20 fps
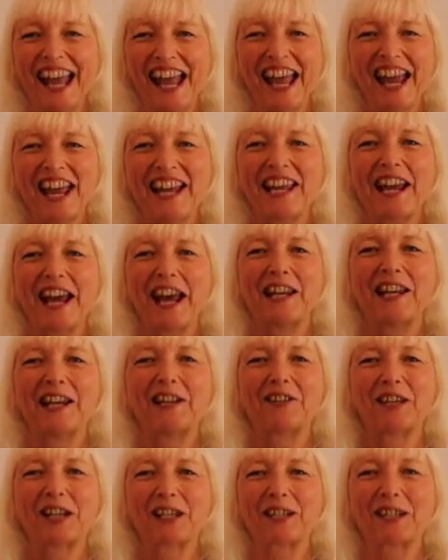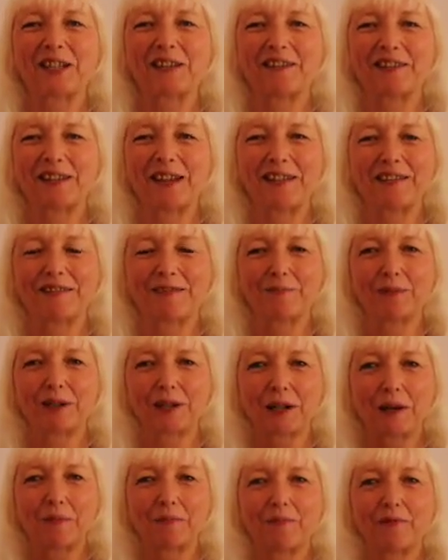in an energetic sense,
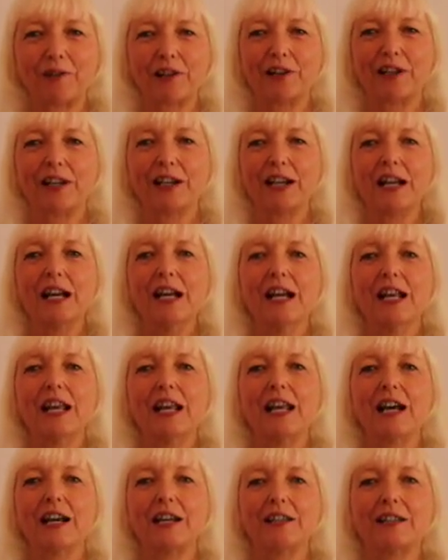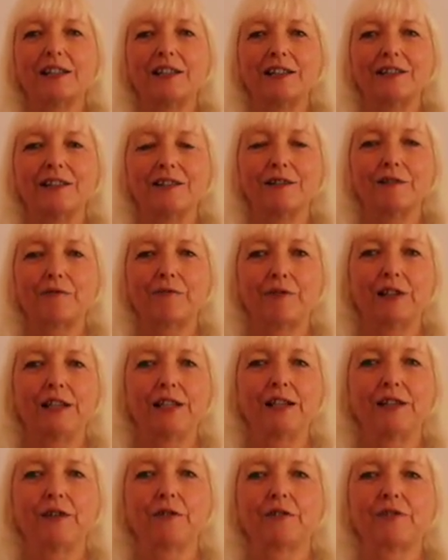become very light and not
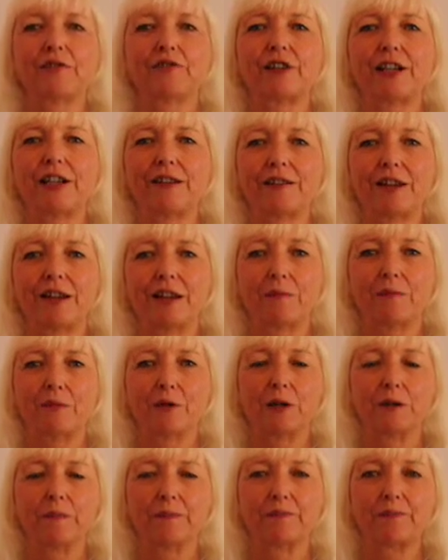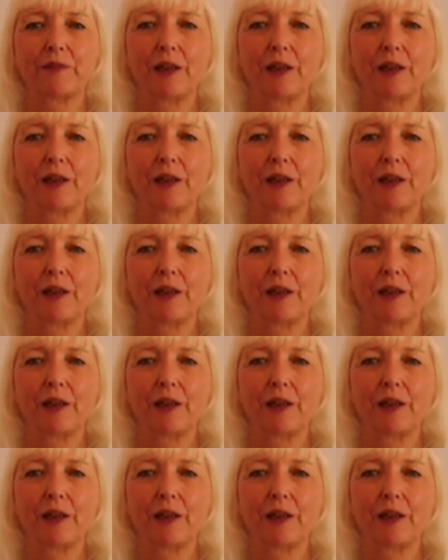feeling your strength anymore.